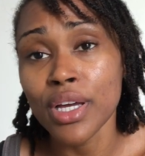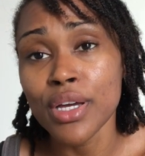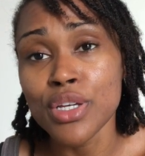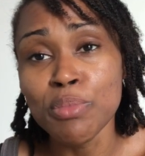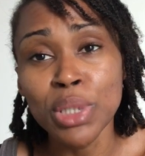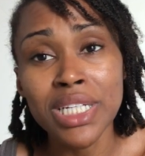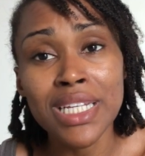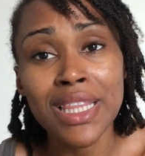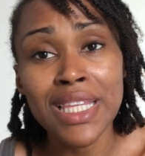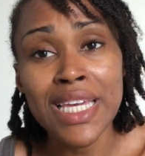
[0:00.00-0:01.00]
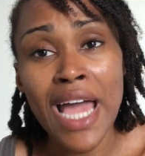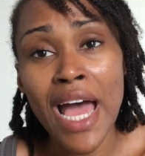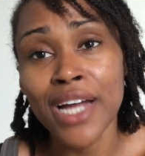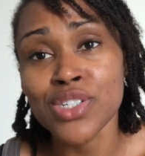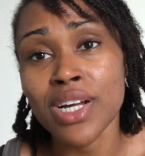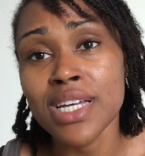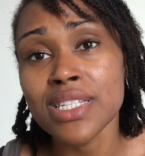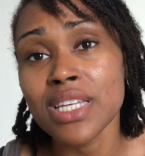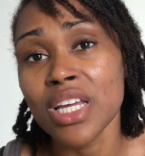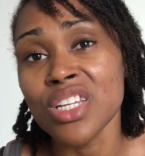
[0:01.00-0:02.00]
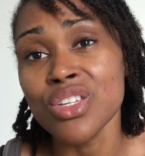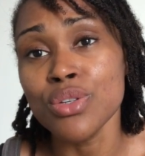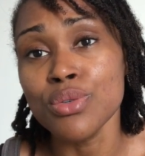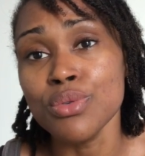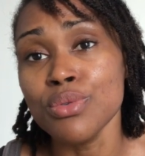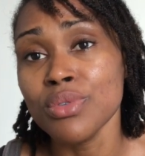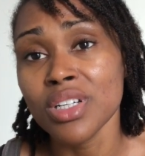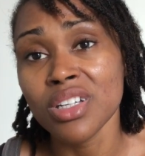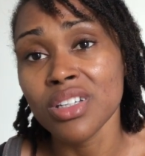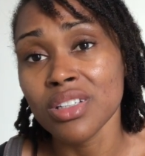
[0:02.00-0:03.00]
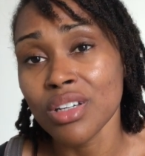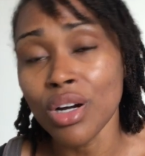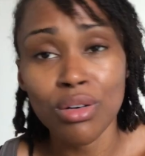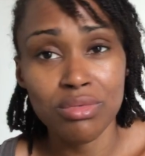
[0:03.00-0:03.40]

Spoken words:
you put in the address and you go.